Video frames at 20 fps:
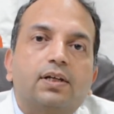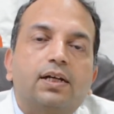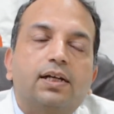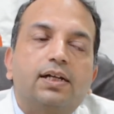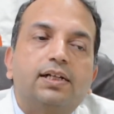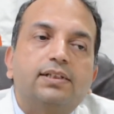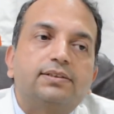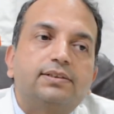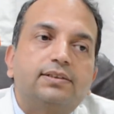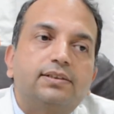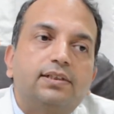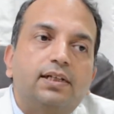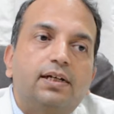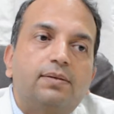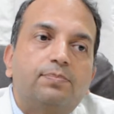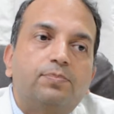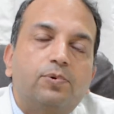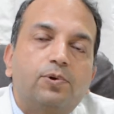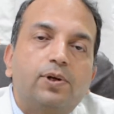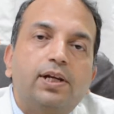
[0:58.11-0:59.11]
And it's
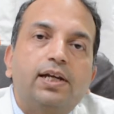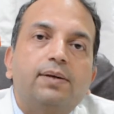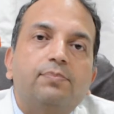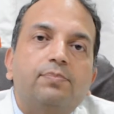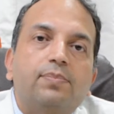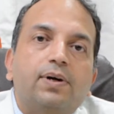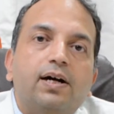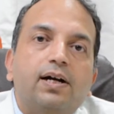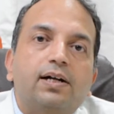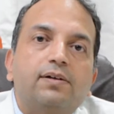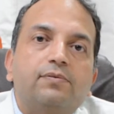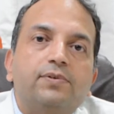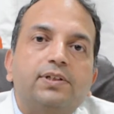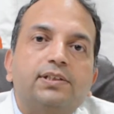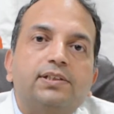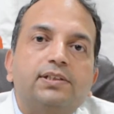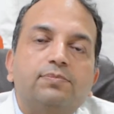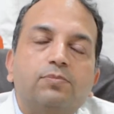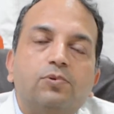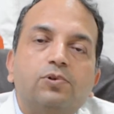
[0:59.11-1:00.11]
the pulling part
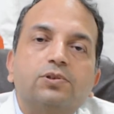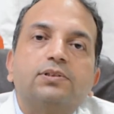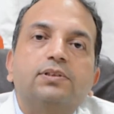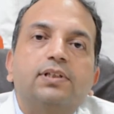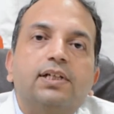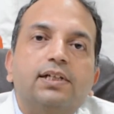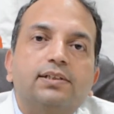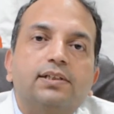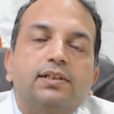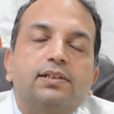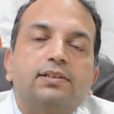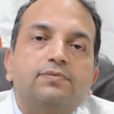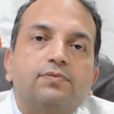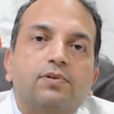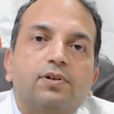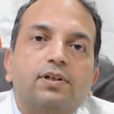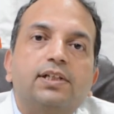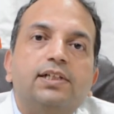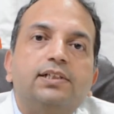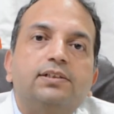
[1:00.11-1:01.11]
which is most dangerous
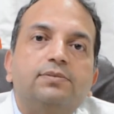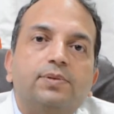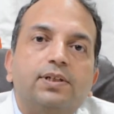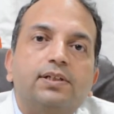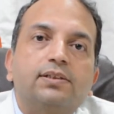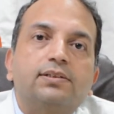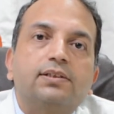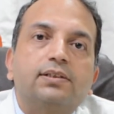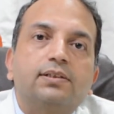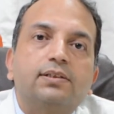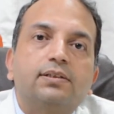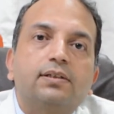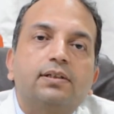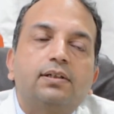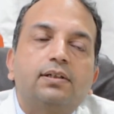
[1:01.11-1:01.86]
for these patients.